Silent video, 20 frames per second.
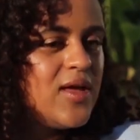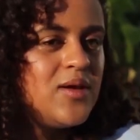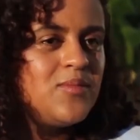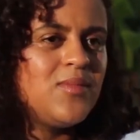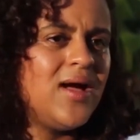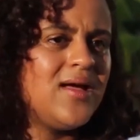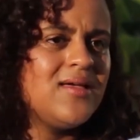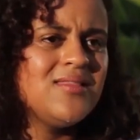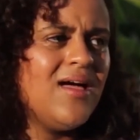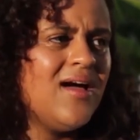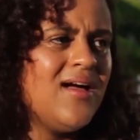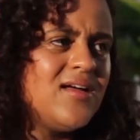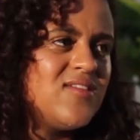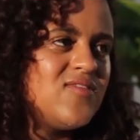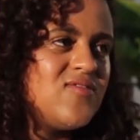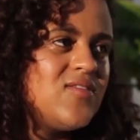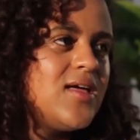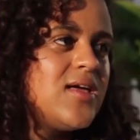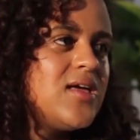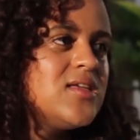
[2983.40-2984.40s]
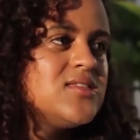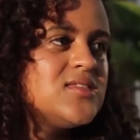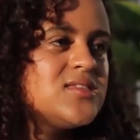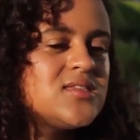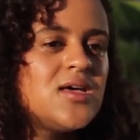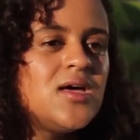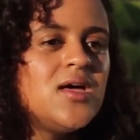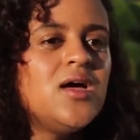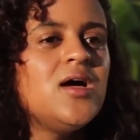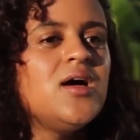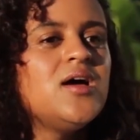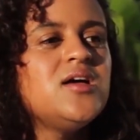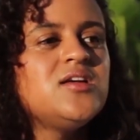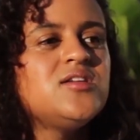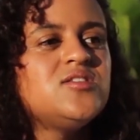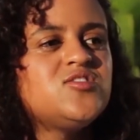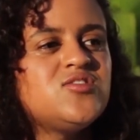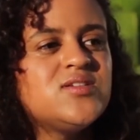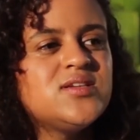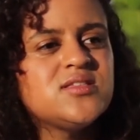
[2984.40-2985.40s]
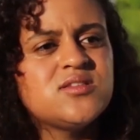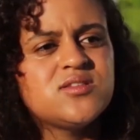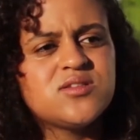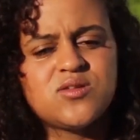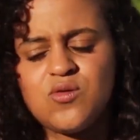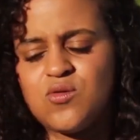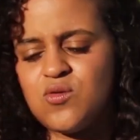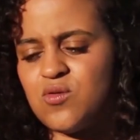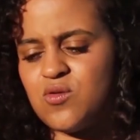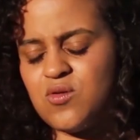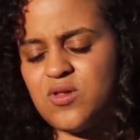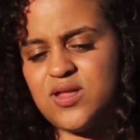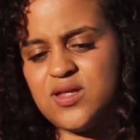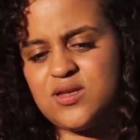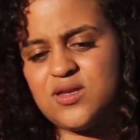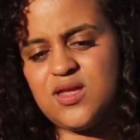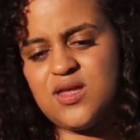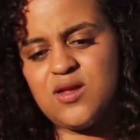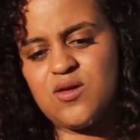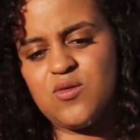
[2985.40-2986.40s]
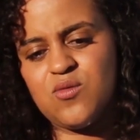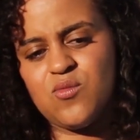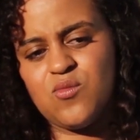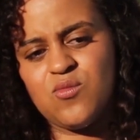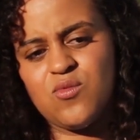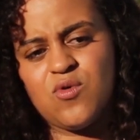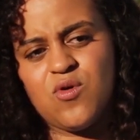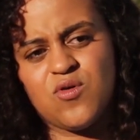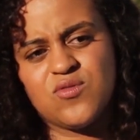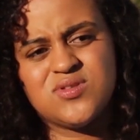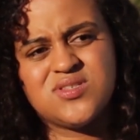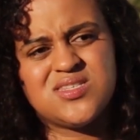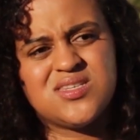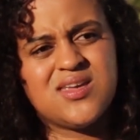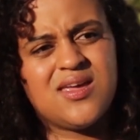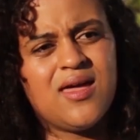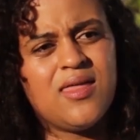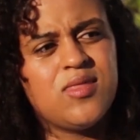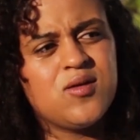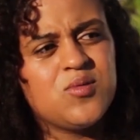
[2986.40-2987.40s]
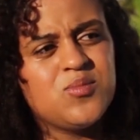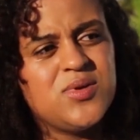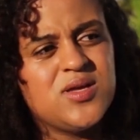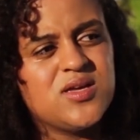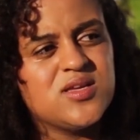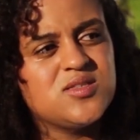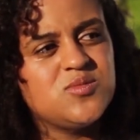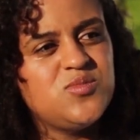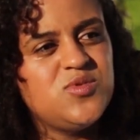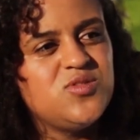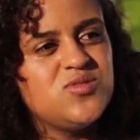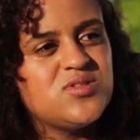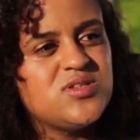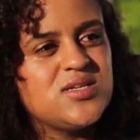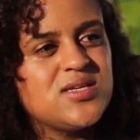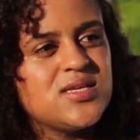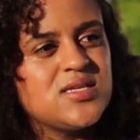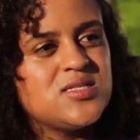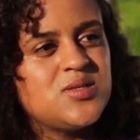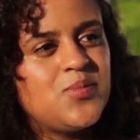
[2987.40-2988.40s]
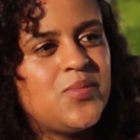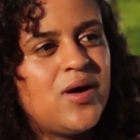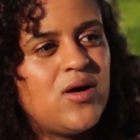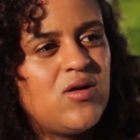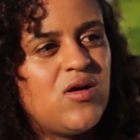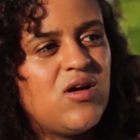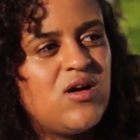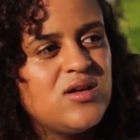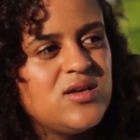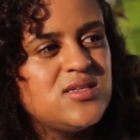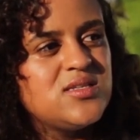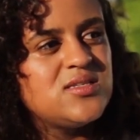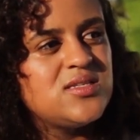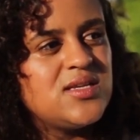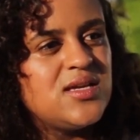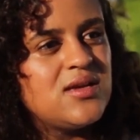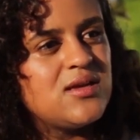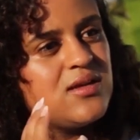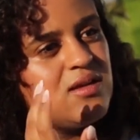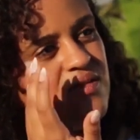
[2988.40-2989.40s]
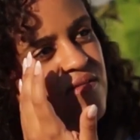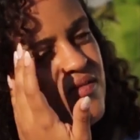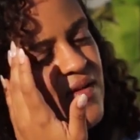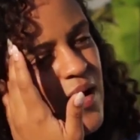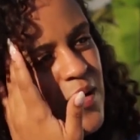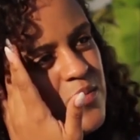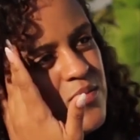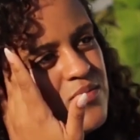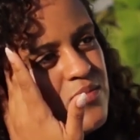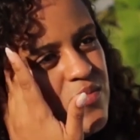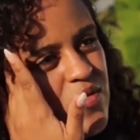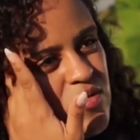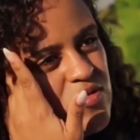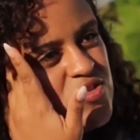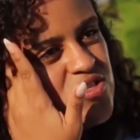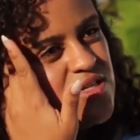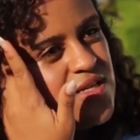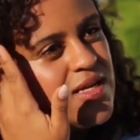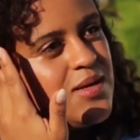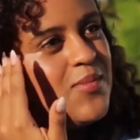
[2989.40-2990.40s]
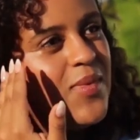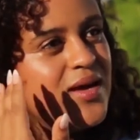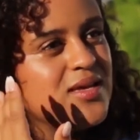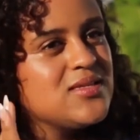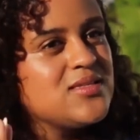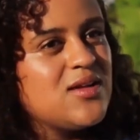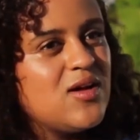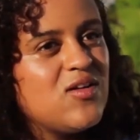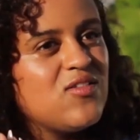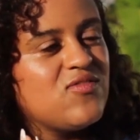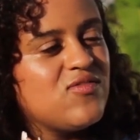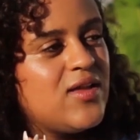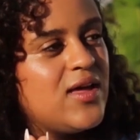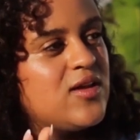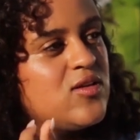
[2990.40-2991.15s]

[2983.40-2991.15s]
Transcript: and my life. It's intrinsical and it goes together because music is about honesty. And if I'm bullshitting myself,